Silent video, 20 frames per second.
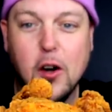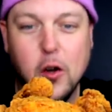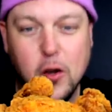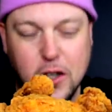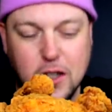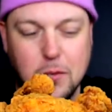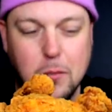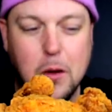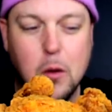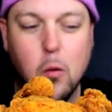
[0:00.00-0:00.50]

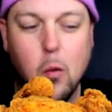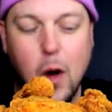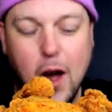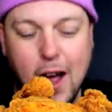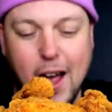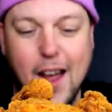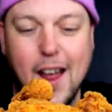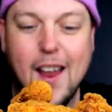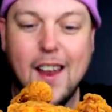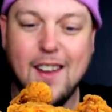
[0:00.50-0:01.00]
crispy
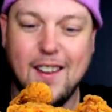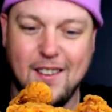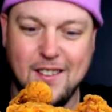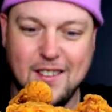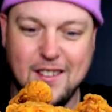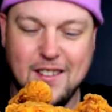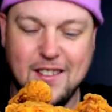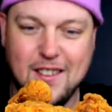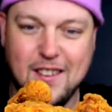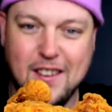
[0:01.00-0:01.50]

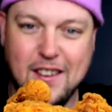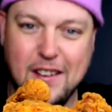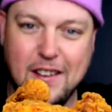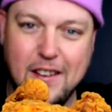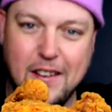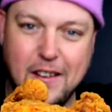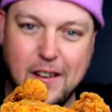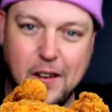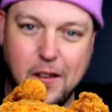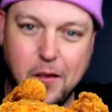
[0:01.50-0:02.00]
wings
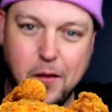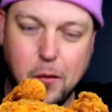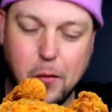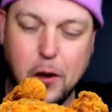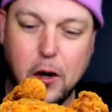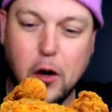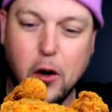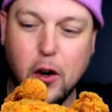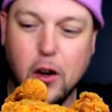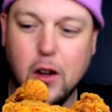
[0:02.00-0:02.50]
from
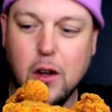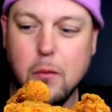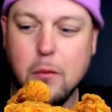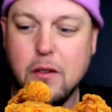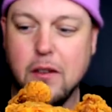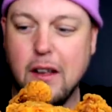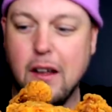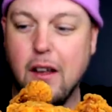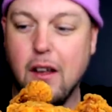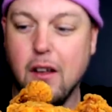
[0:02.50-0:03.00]
the kernel
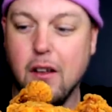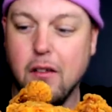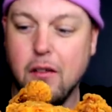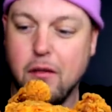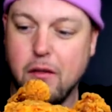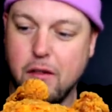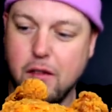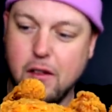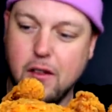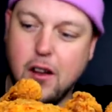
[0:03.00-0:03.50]

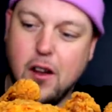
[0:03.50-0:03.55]
himself.